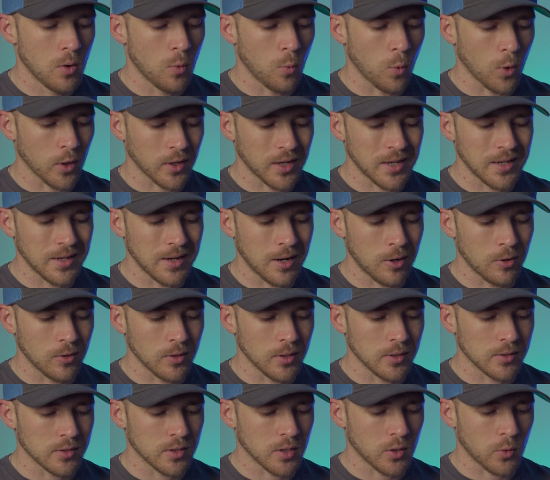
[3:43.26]
Working
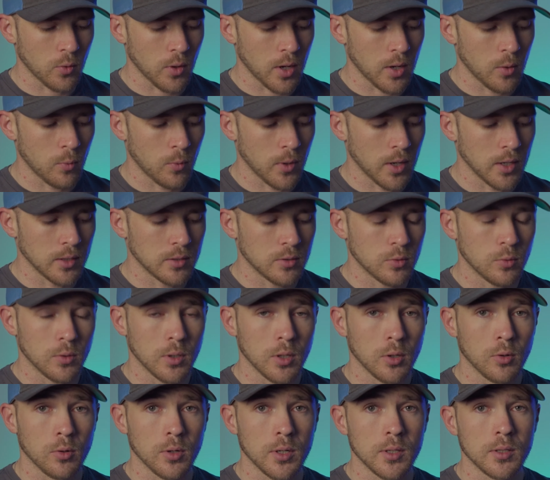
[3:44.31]
out is a great way to
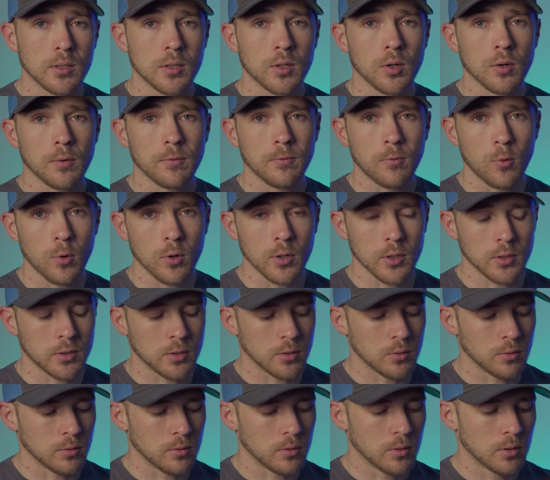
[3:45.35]
increase your
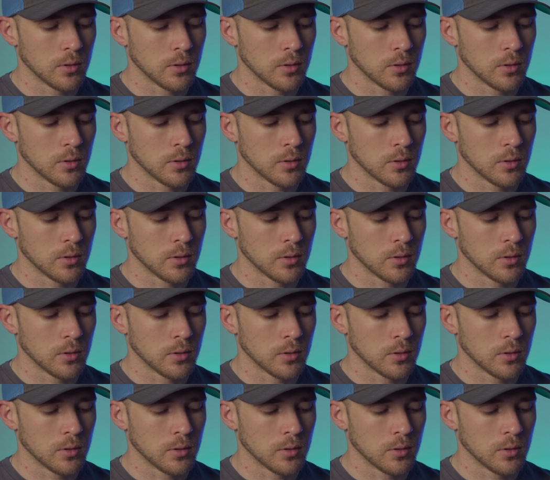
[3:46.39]
fortitude,